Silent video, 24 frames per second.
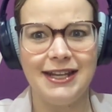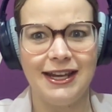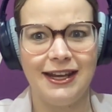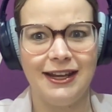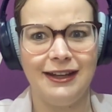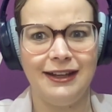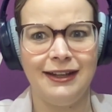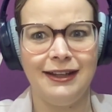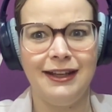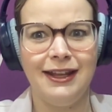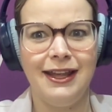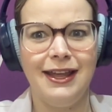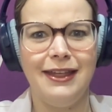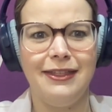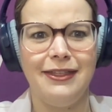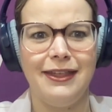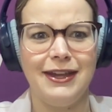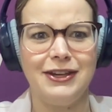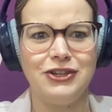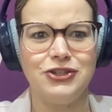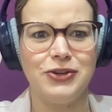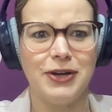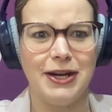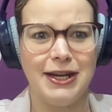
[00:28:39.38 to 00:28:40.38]
easier
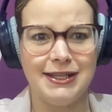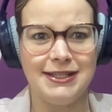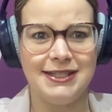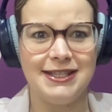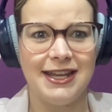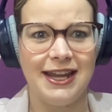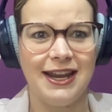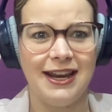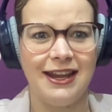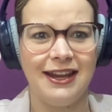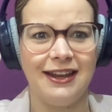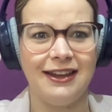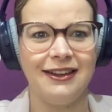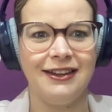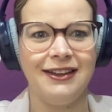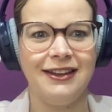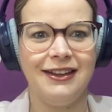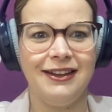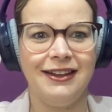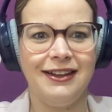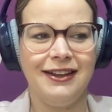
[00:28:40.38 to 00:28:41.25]
than translating